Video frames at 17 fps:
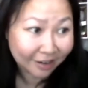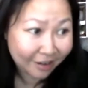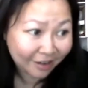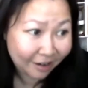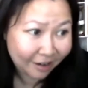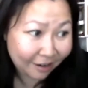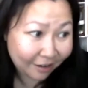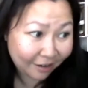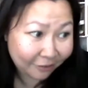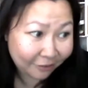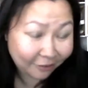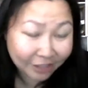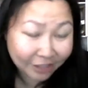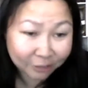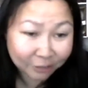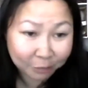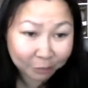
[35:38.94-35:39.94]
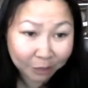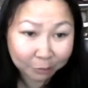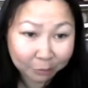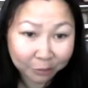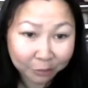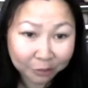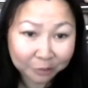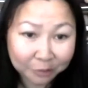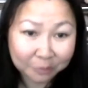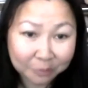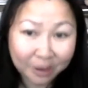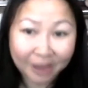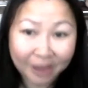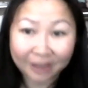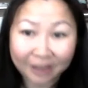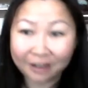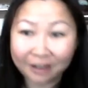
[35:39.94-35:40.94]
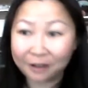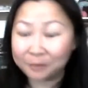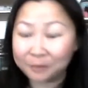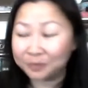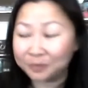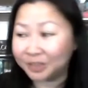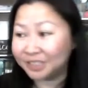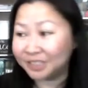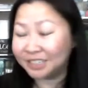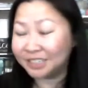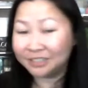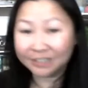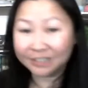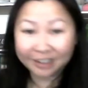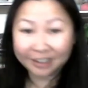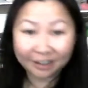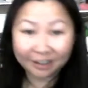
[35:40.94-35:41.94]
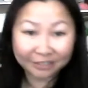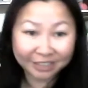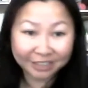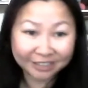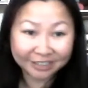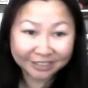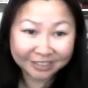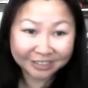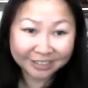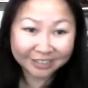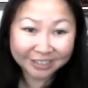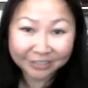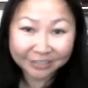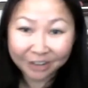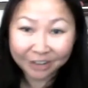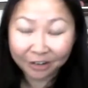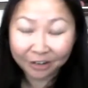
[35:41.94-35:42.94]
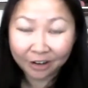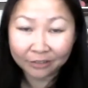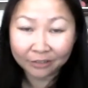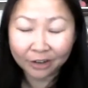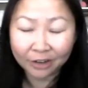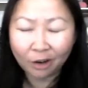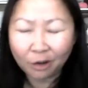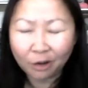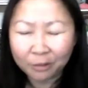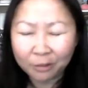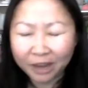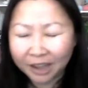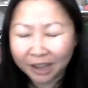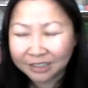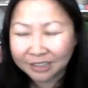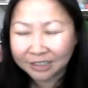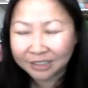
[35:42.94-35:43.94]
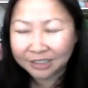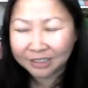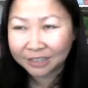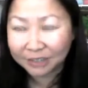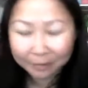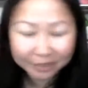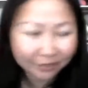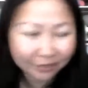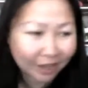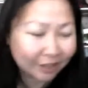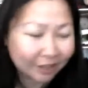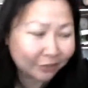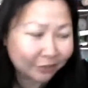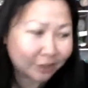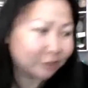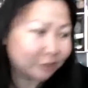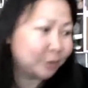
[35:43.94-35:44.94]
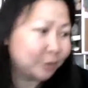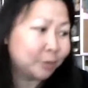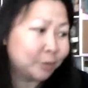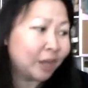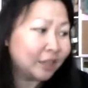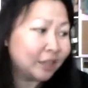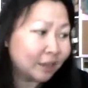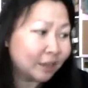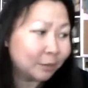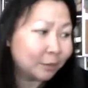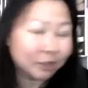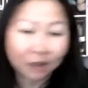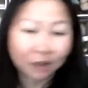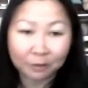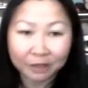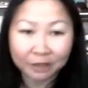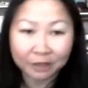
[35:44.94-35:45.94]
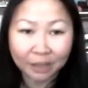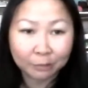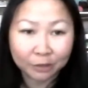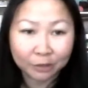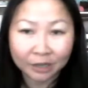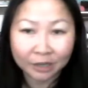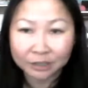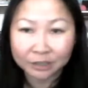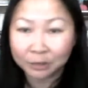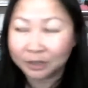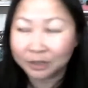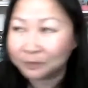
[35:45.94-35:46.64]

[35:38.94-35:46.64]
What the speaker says: Effective People by Stephen R. Covey. Oh my God, 7 Habits of Highly Effective People. I think I'm going to talk about that book next week,